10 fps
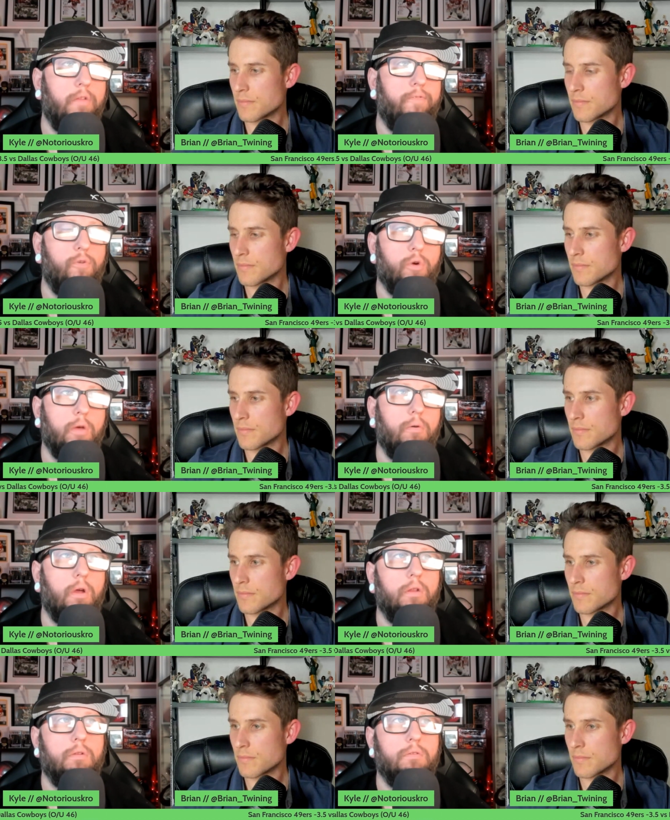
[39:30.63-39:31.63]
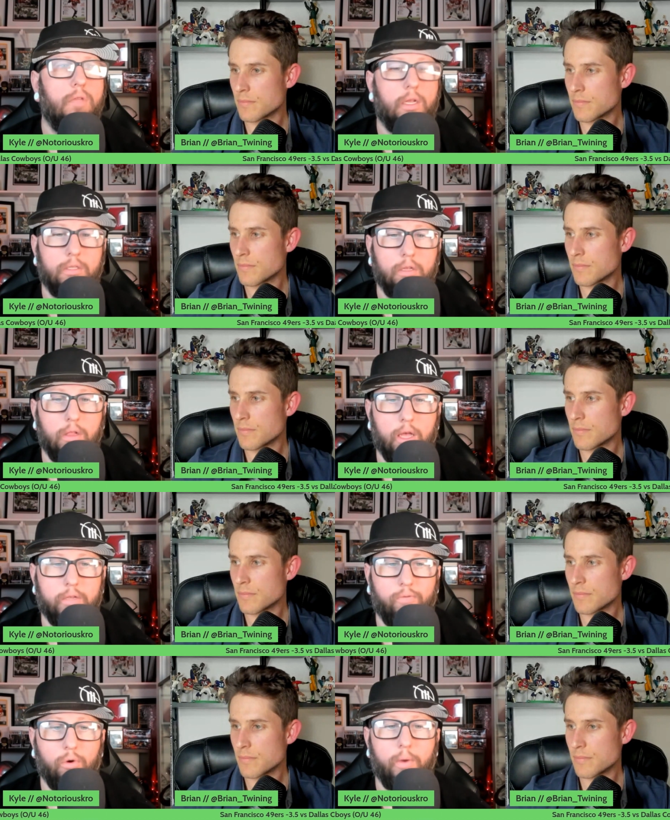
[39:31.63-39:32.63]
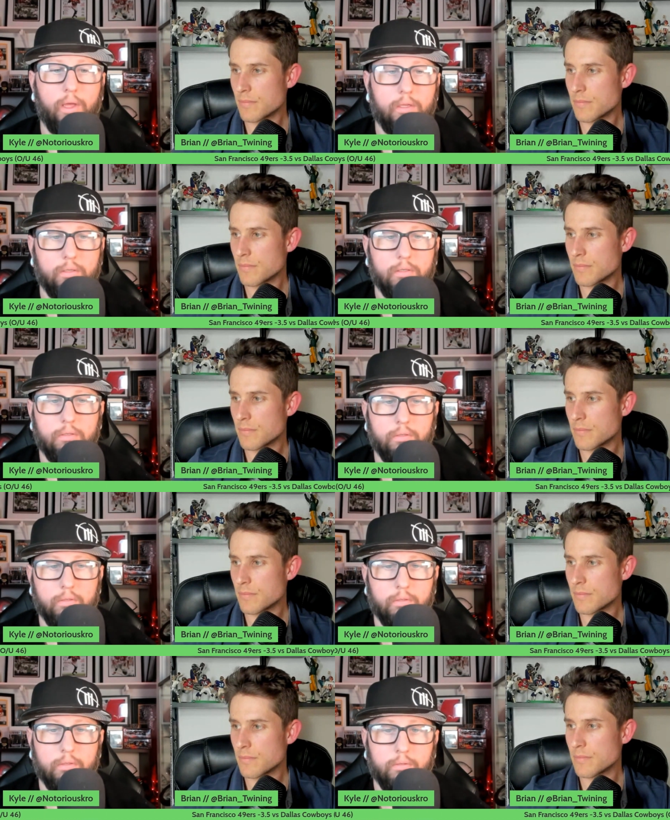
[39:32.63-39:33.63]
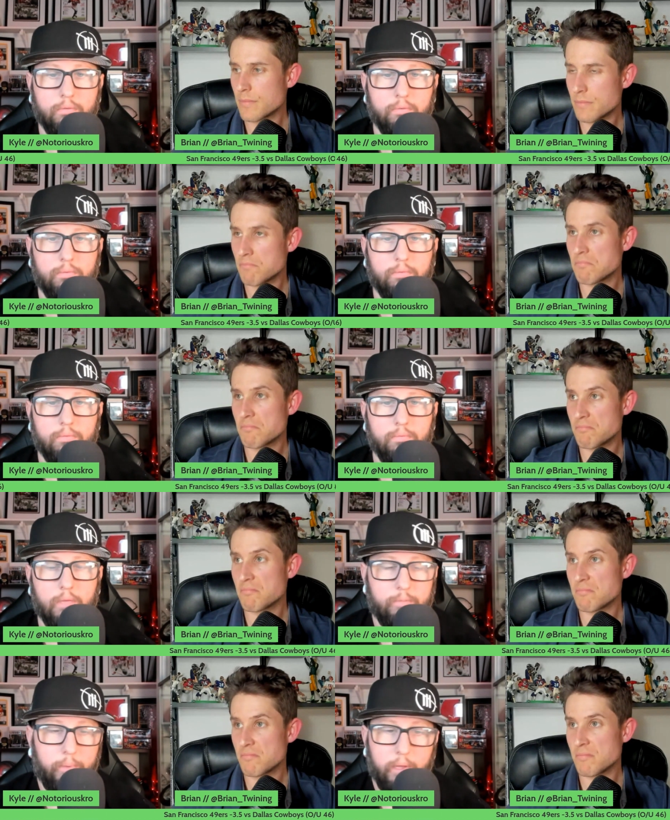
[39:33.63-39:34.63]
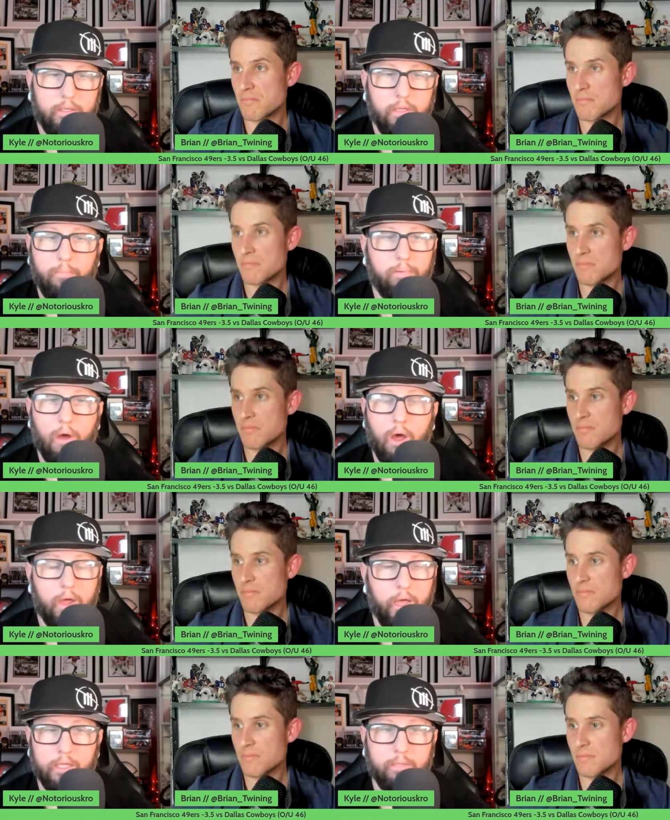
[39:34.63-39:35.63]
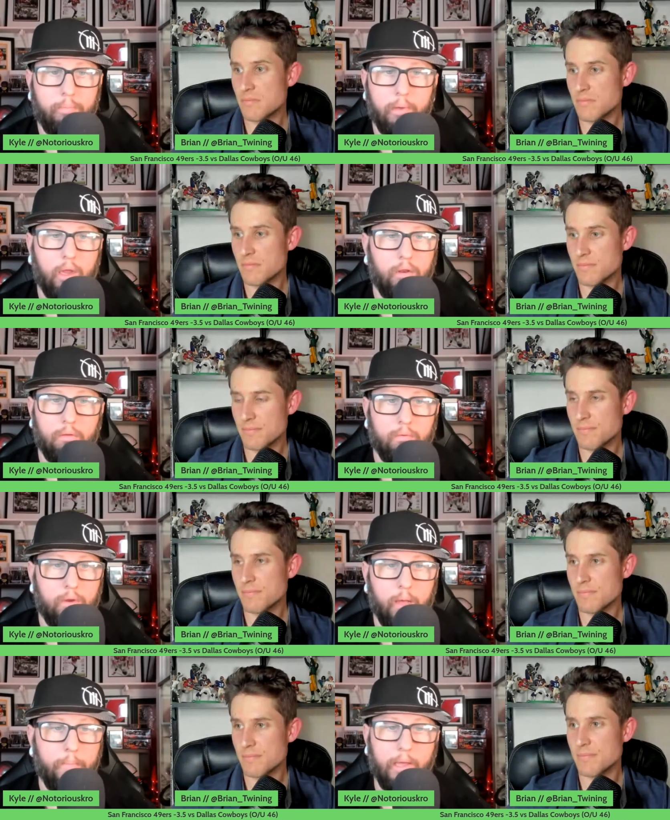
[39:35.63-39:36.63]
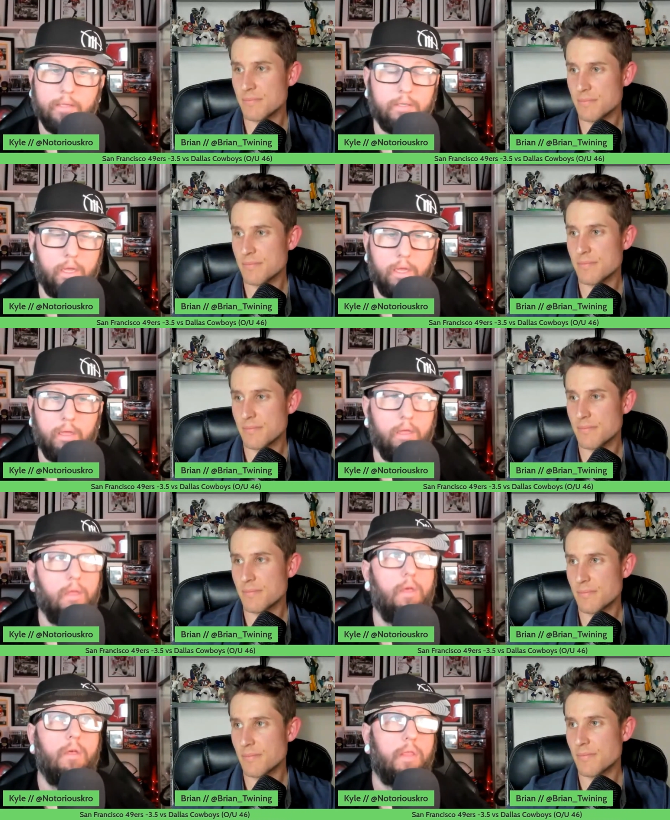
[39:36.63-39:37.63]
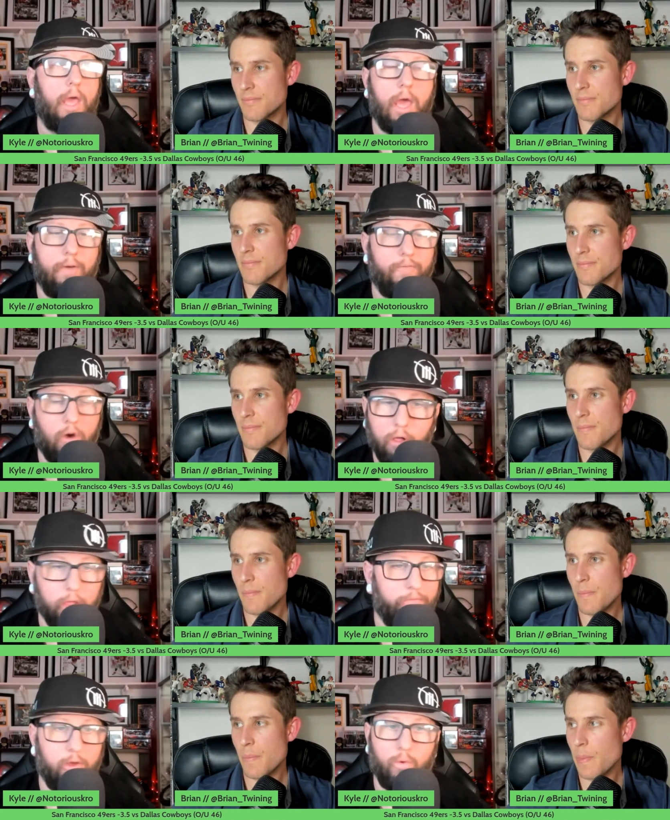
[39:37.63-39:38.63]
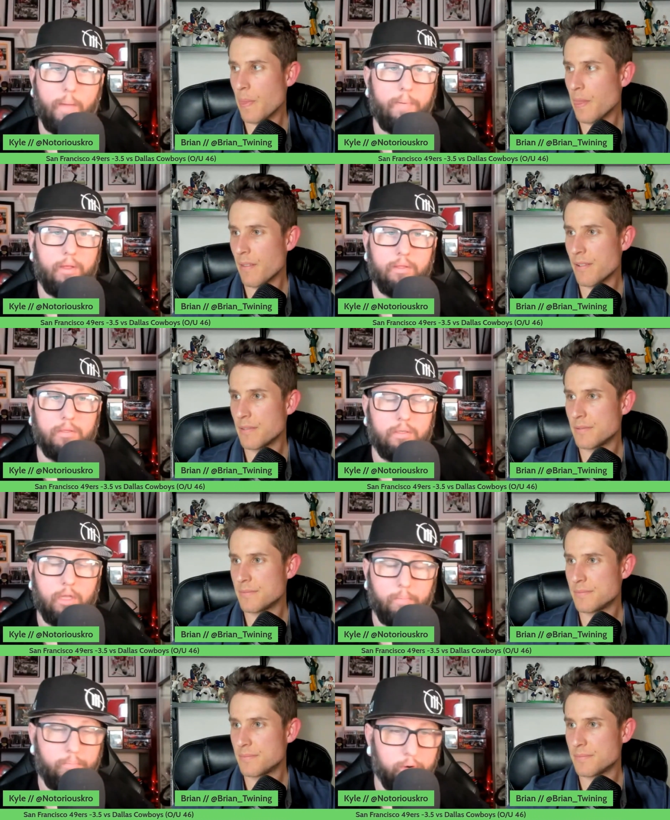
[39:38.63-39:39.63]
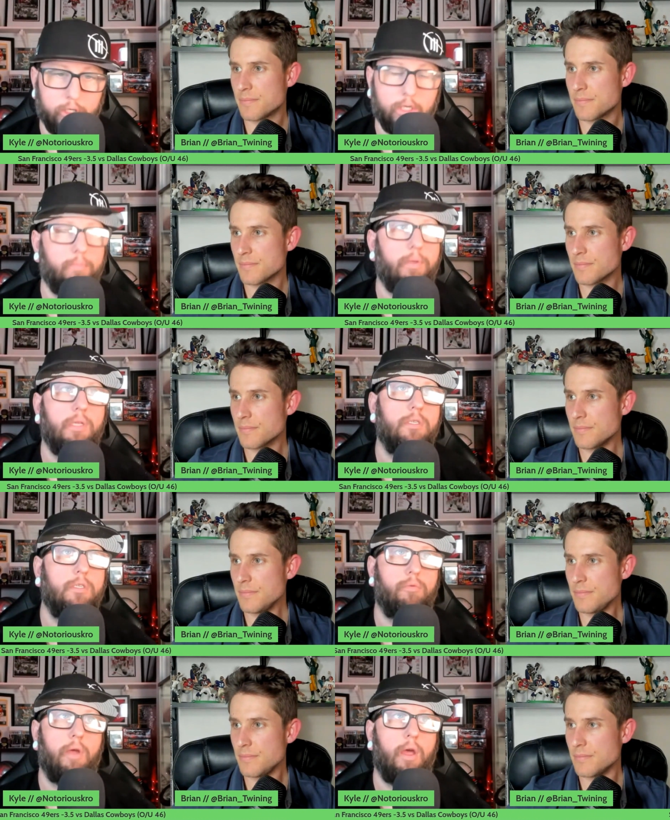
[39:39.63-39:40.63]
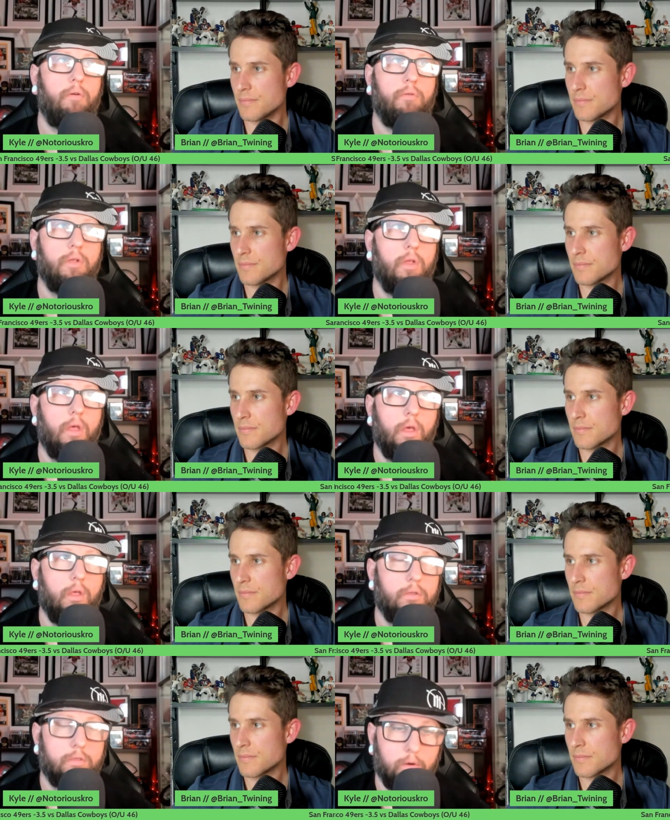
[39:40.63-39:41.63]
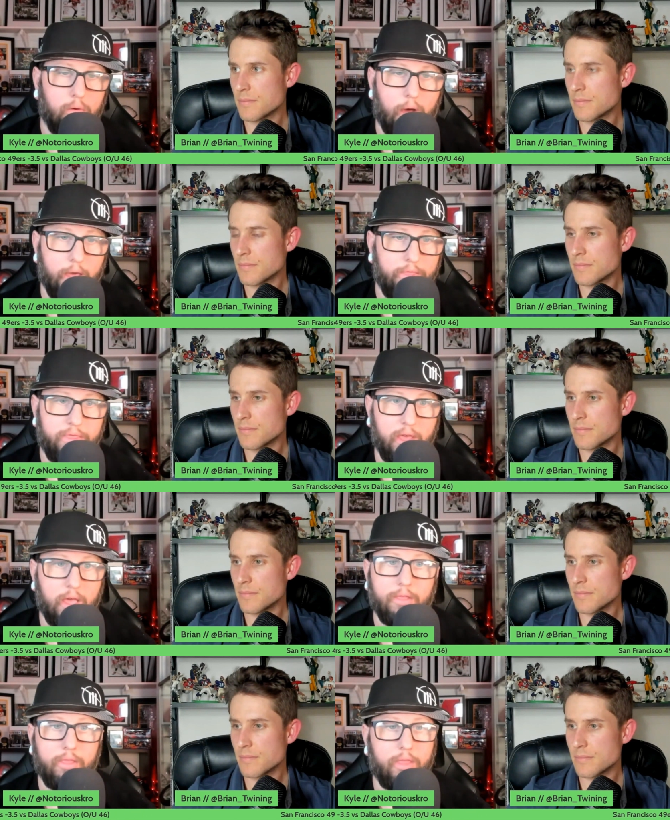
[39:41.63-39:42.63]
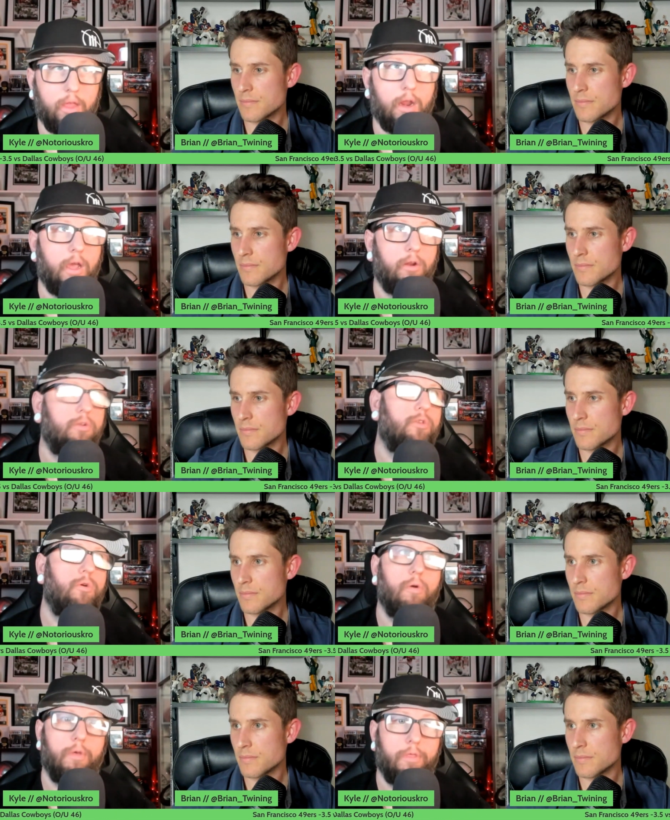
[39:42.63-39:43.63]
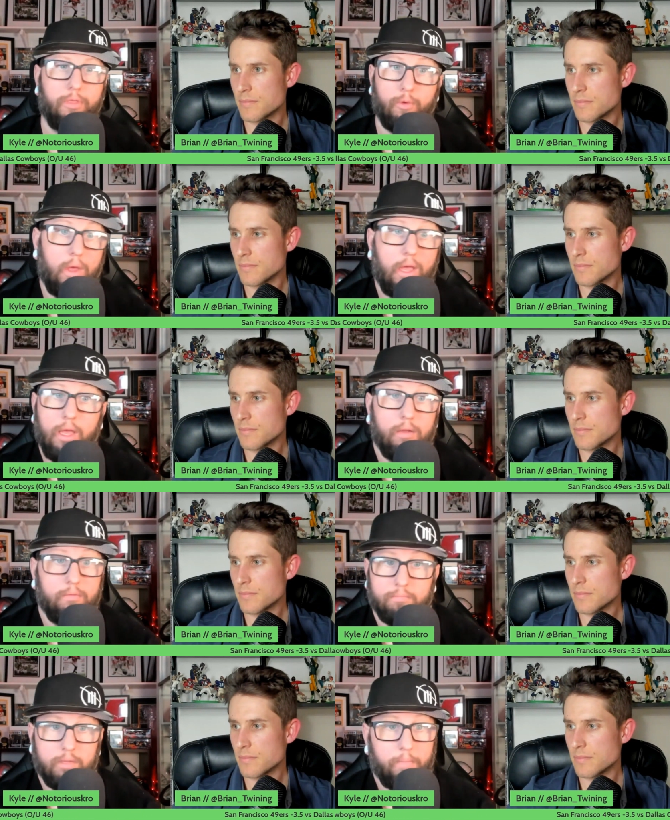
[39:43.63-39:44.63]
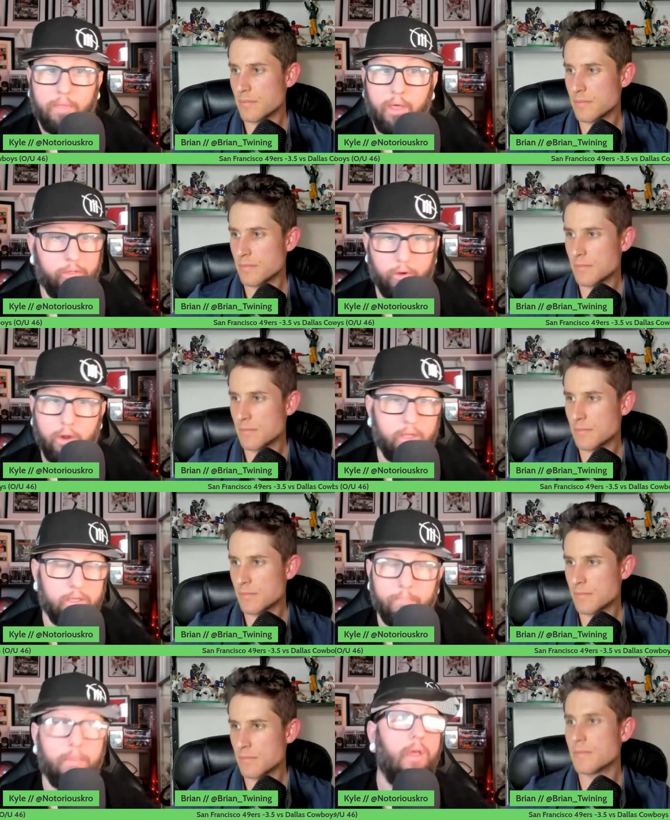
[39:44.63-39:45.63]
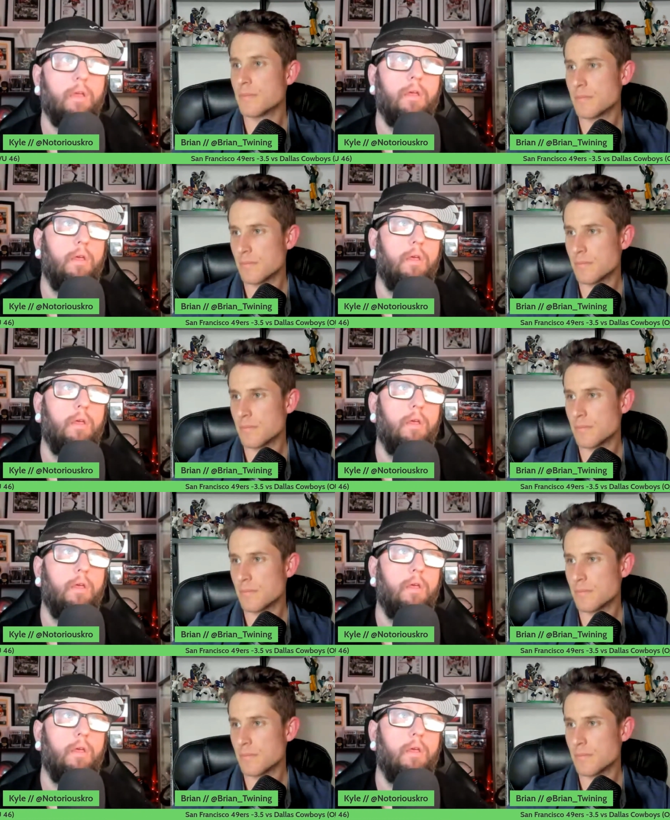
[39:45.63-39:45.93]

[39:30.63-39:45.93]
Speaker 1: and 41. That's their last four weeks. That's basically Brock has been amazing. They have all of their weapons, they're pushing pieces around. So I think the Niners score three something, 30 something.